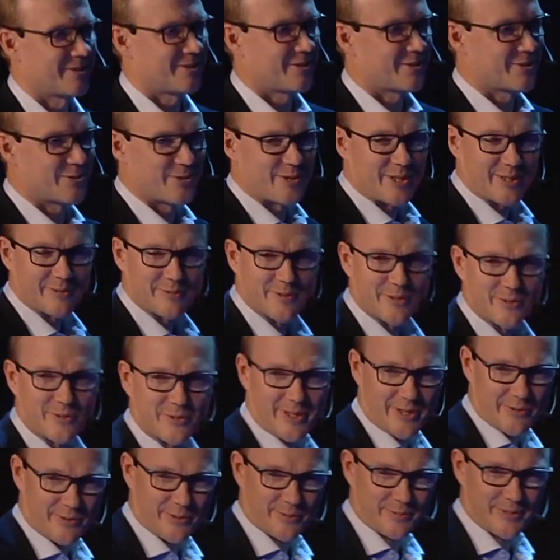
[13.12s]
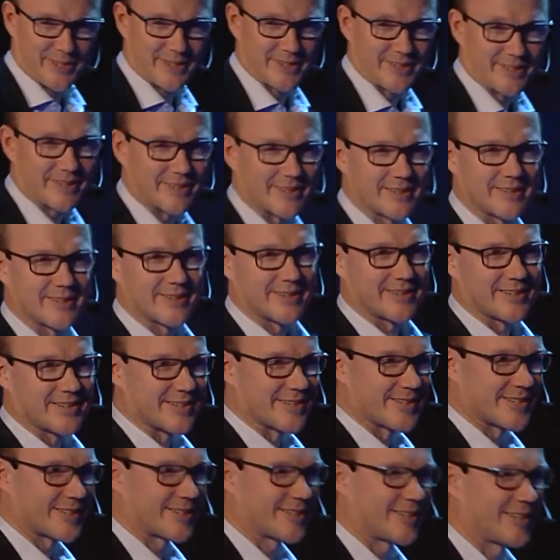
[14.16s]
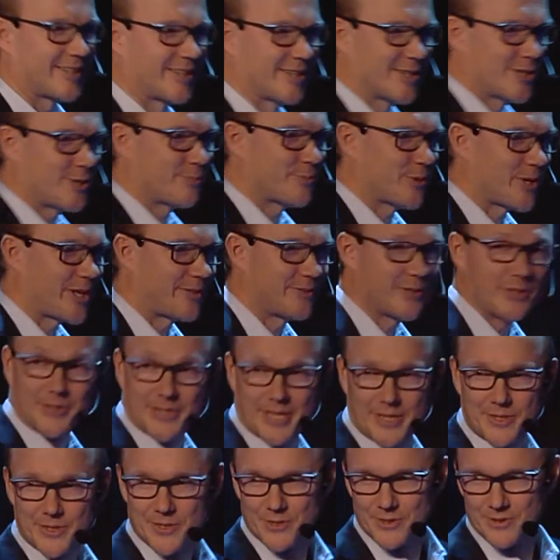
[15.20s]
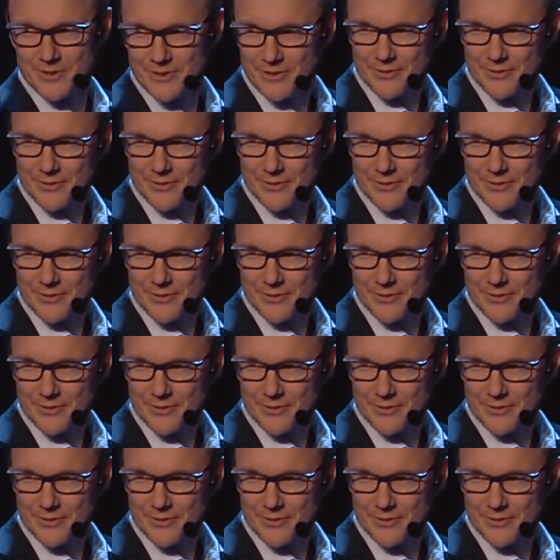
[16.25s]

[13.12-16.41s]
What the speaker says: Good afternoon, everyone, and I hope you have your attention,